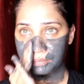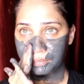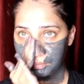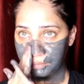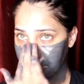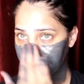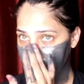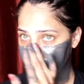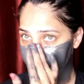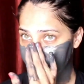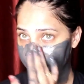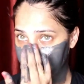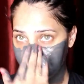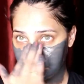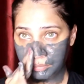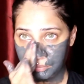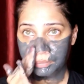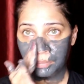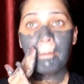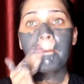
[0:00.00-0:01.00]
It has
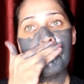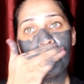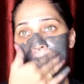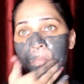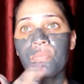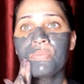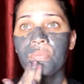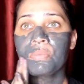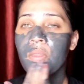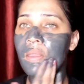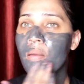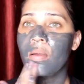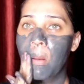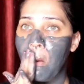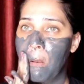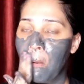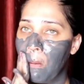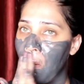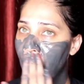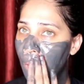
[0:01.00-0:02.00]
herbs like
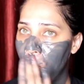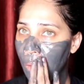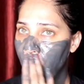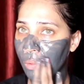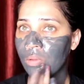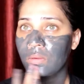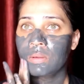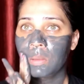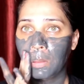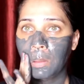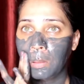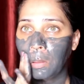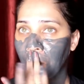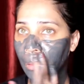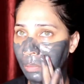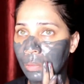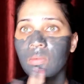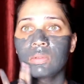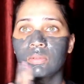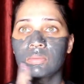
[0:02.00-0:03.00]
manjishta mixed with
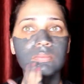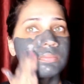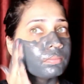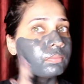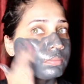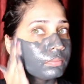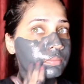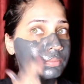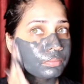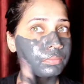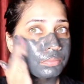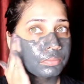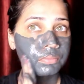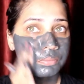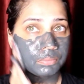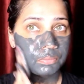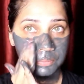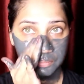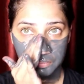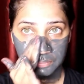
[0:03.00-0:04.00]
multani mitti
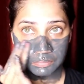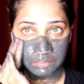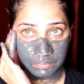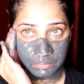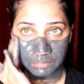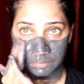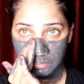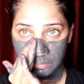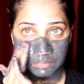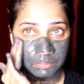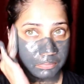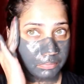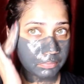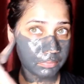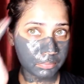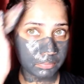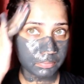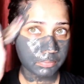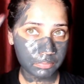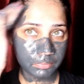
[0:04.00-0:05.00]
and charcoal,
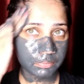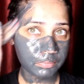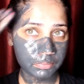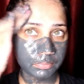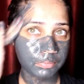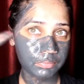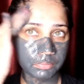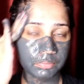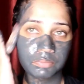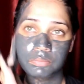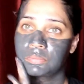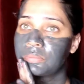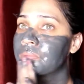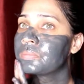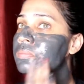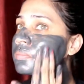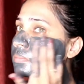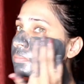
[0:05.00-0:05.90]
which clears dirt,